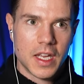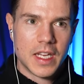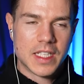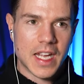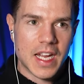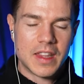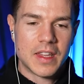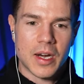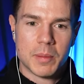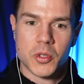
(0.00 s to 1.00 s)
Is there
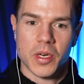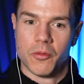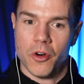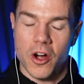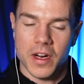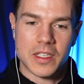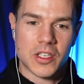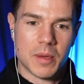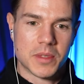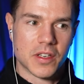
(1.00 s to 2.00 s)
anything that I'm doing wrong in
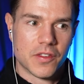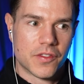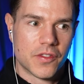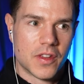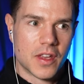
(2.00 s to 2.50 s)
terms of